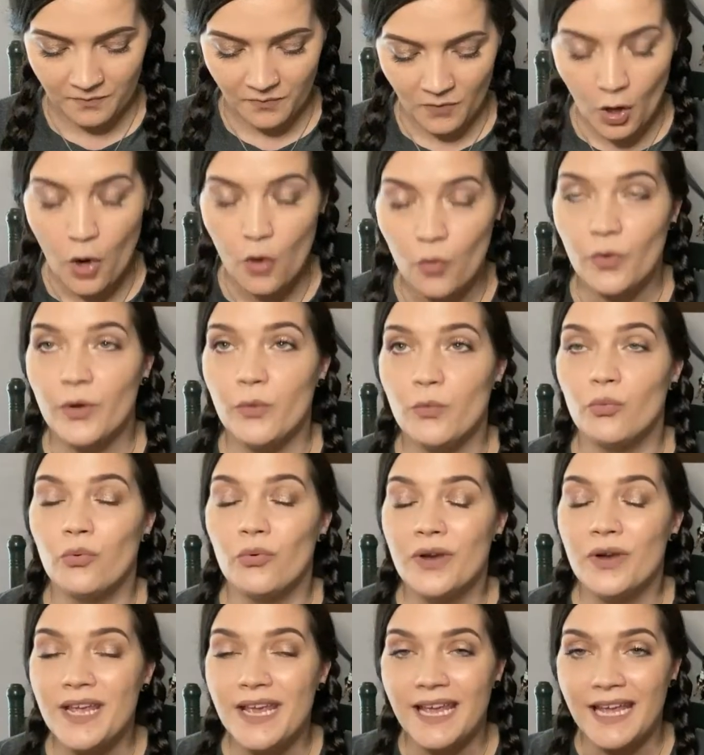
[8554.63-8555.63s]
Oh, we
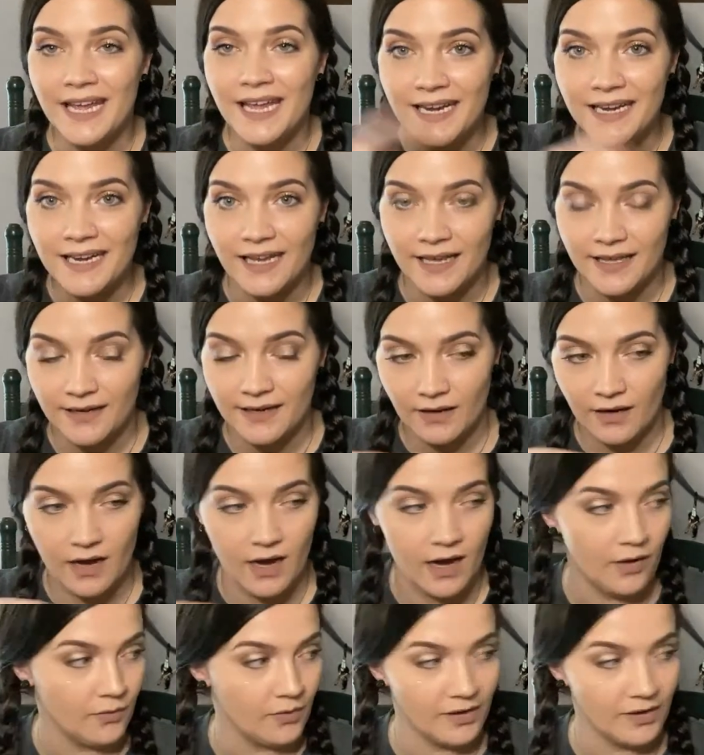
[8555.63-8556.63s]
reheated
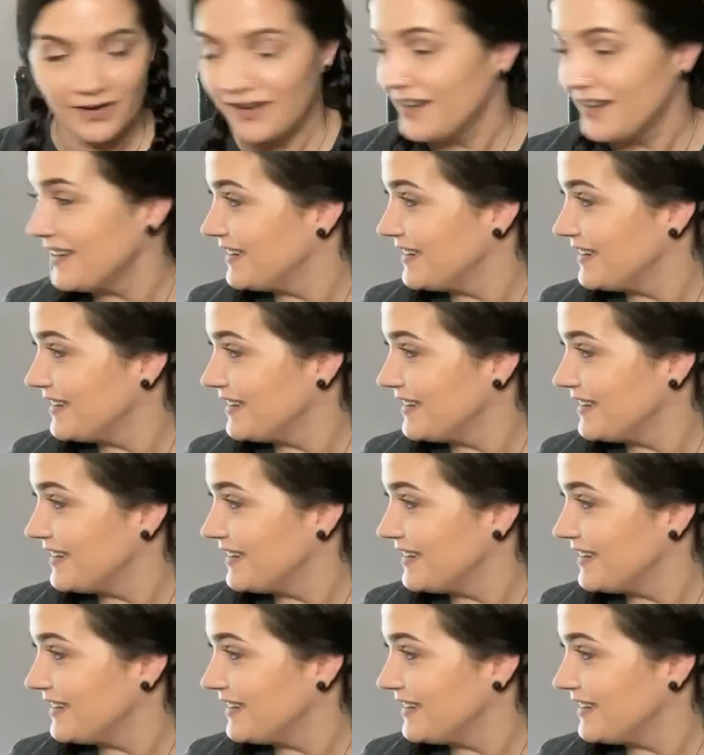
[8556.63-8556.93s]
our.